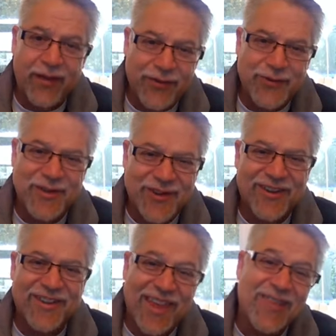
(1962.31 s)
of his
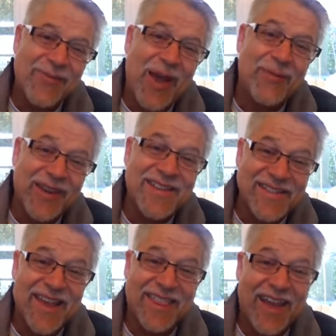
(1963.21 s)
return that bible
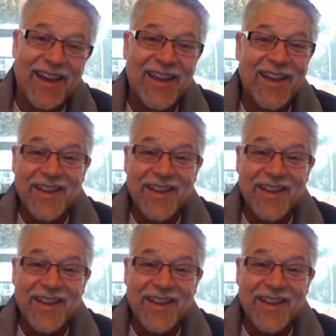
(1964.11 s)
does say that